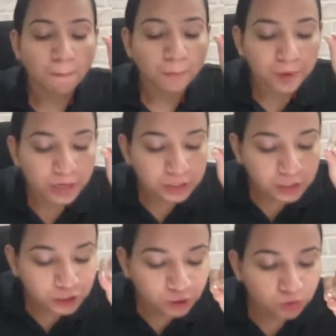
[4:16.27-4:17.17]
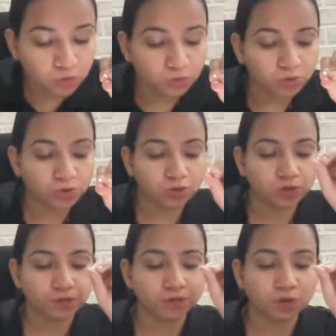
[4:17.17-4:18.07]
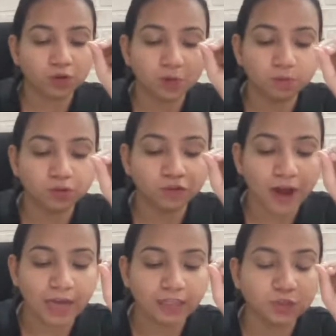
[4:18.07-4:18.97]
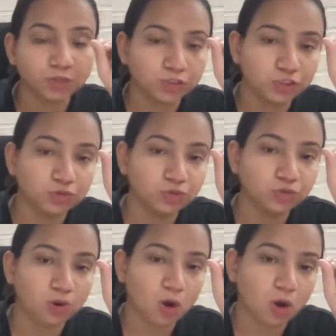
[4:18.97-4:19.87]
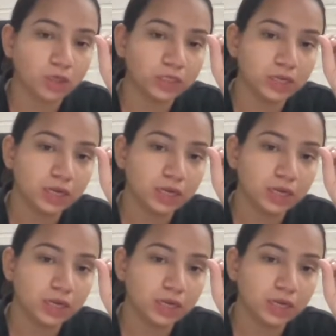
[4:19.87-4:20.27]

produced, or number of ions produced on